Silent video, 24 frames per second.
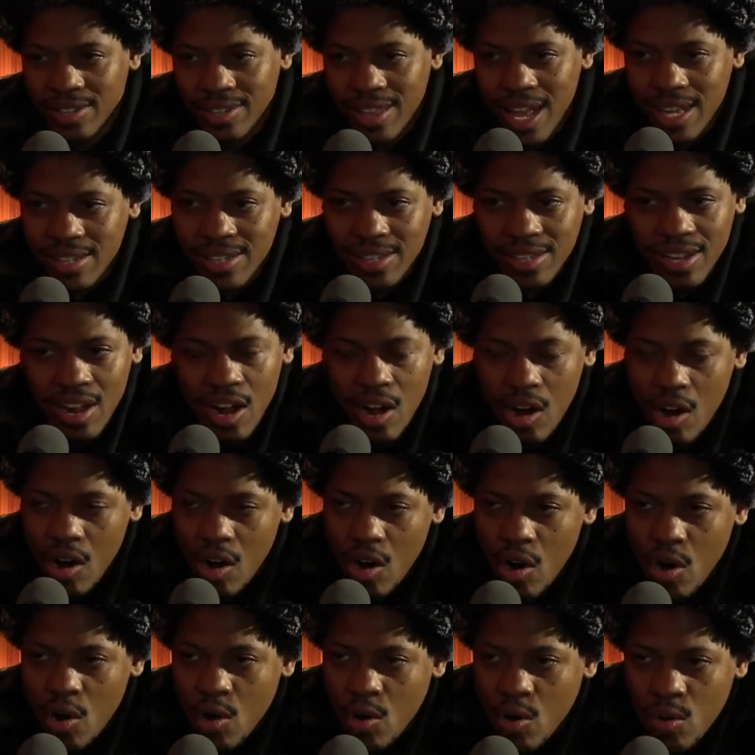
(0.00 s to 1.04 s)
That's the
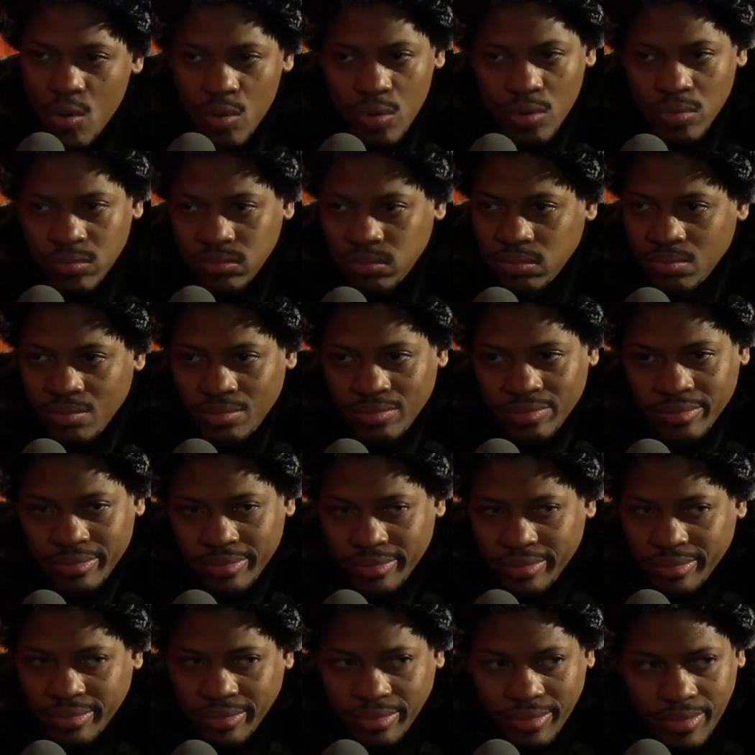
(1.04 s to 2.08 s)
whole
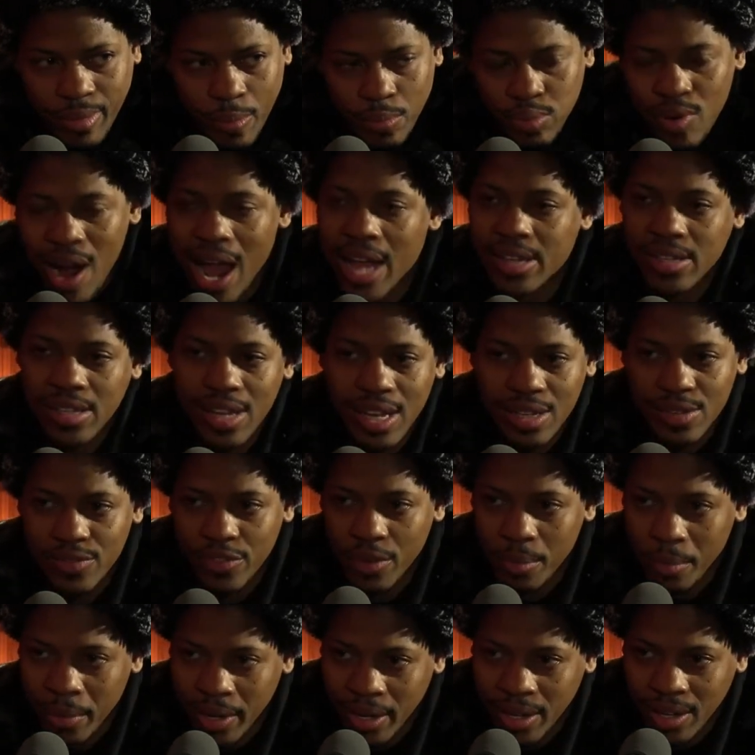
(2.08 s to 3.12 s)
process
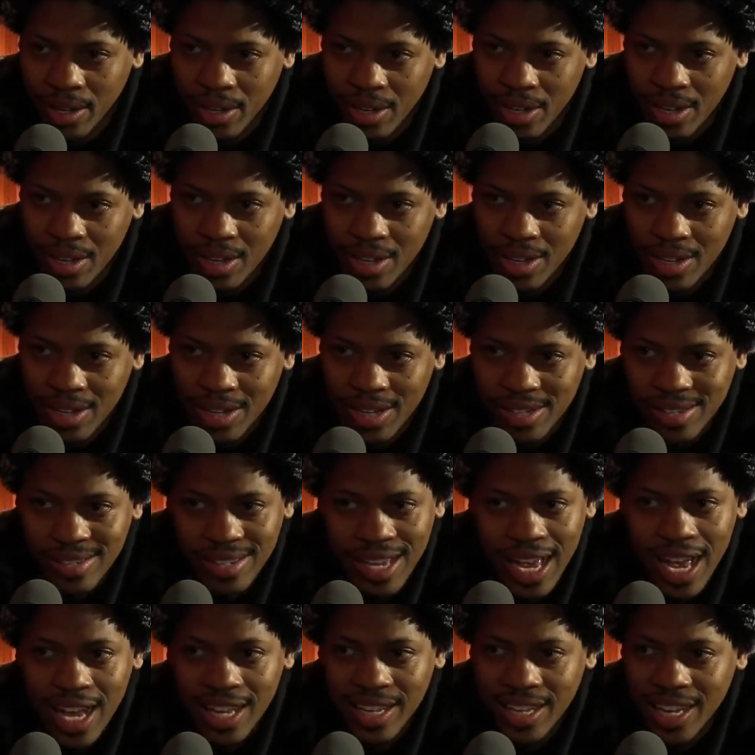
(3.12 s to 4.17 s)
for me.
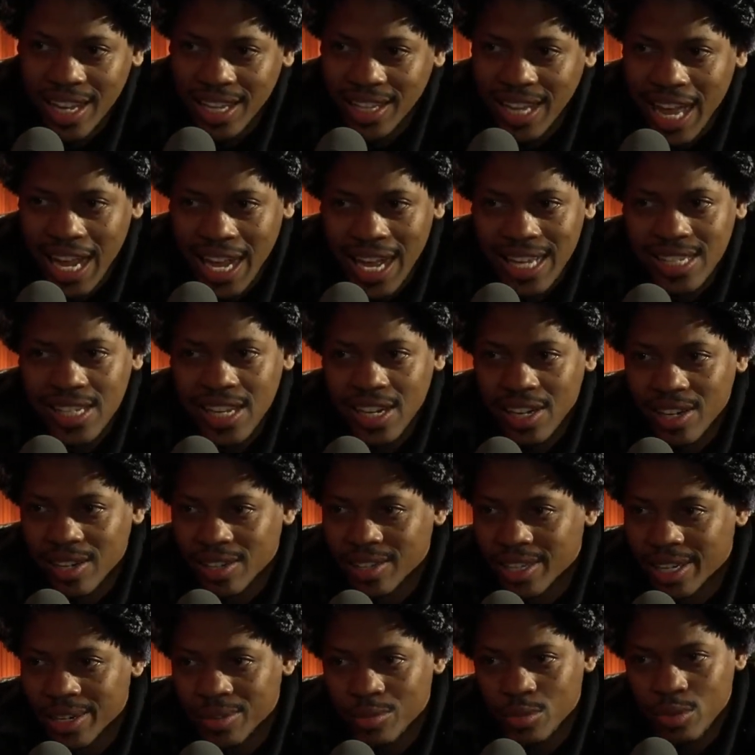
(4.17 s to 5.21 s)
Because again, like I said
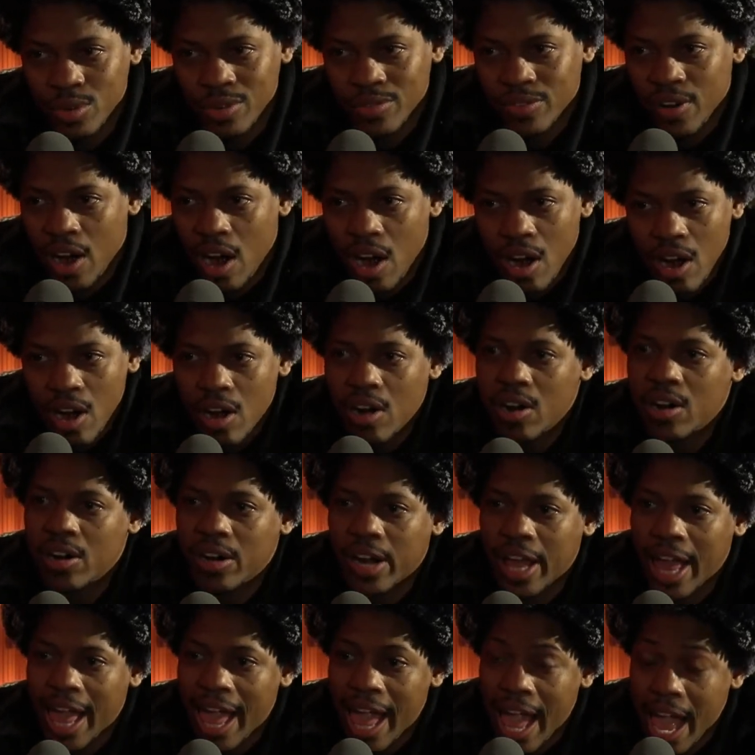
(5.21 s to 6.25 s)
earlier, we've
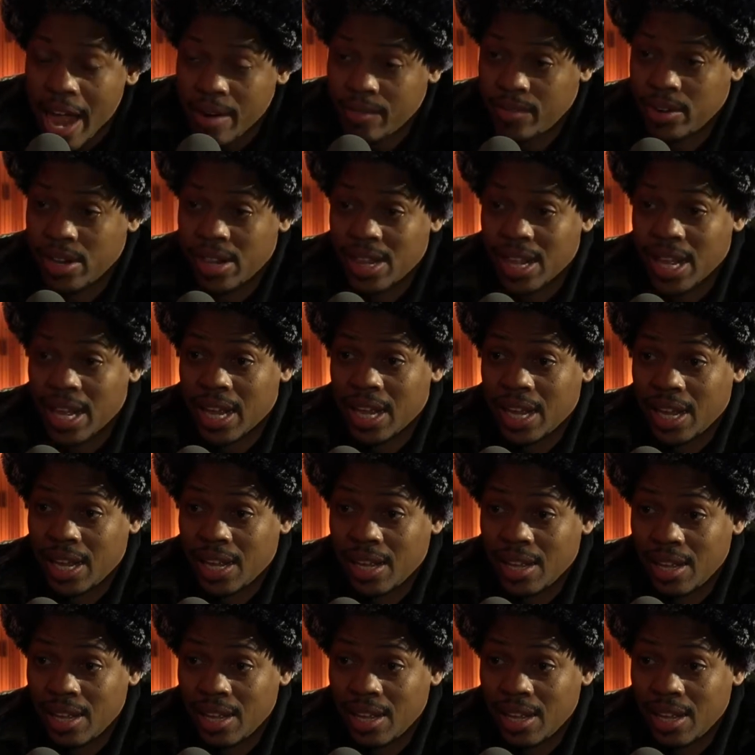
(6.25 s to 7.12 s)
heard everything.